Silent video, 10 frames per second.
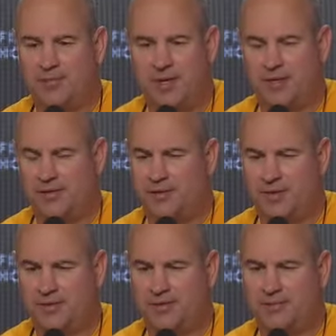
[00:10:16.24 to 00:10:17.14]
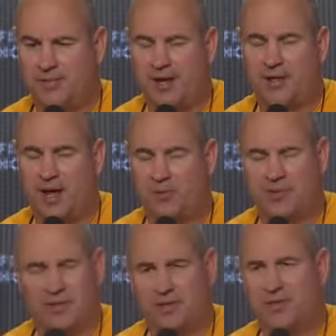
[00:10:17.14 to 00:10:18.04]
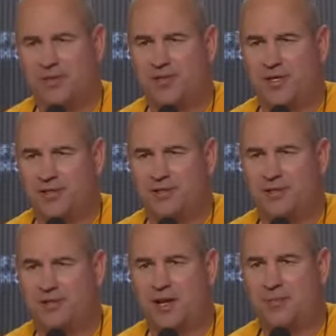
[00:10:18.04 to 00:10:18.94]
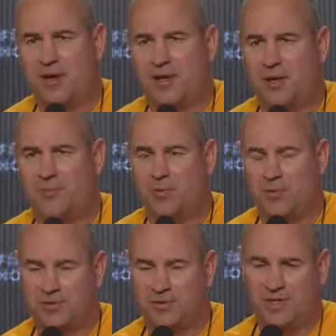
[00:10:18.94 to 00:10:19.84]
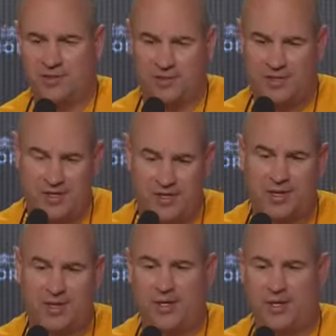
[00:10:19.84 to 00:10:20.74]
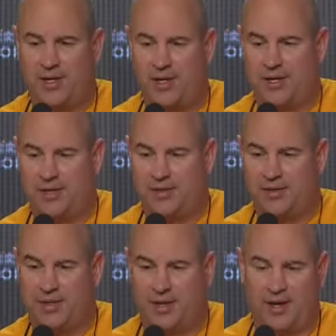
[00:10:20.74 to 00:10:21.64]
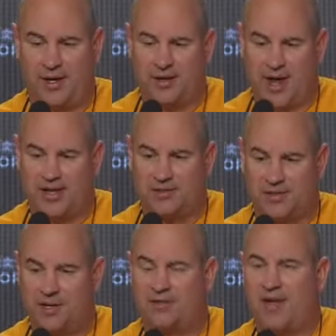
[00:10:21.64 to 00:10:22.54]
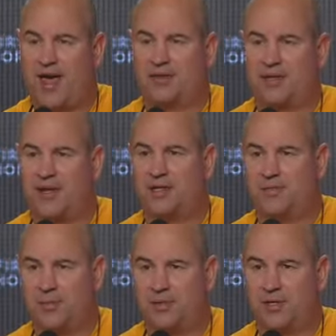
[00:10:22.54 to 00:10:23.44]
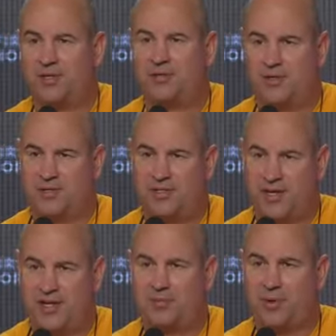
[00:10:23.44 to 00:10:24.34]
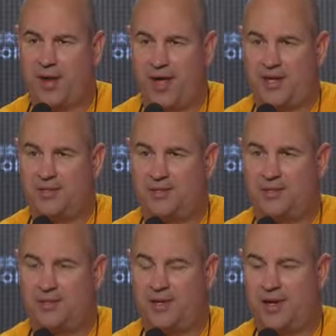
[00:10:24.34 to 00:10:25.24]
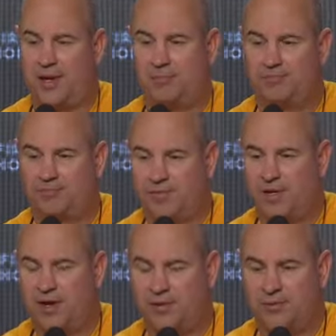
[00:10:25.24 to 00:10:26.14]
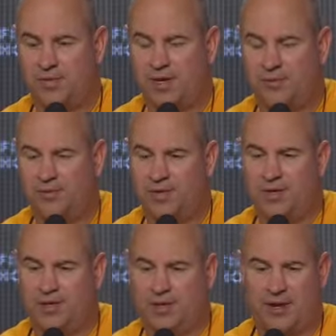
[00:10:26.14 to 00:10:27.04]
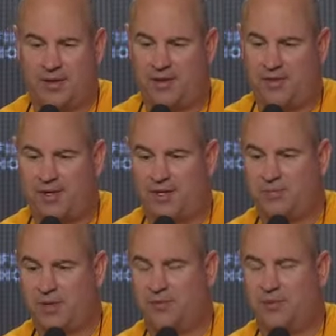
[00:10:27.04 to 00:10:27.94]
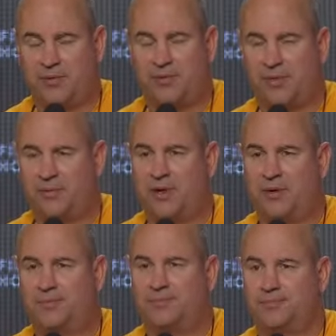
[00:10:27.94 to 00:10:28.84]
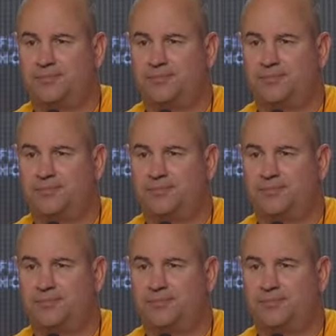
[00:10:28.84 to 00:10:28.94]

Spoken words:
Is made a lot of really good decisions. Has not made a lot of poor decisions. He has enough athletic ability to extend plays. You know, so I think he's played really, really well.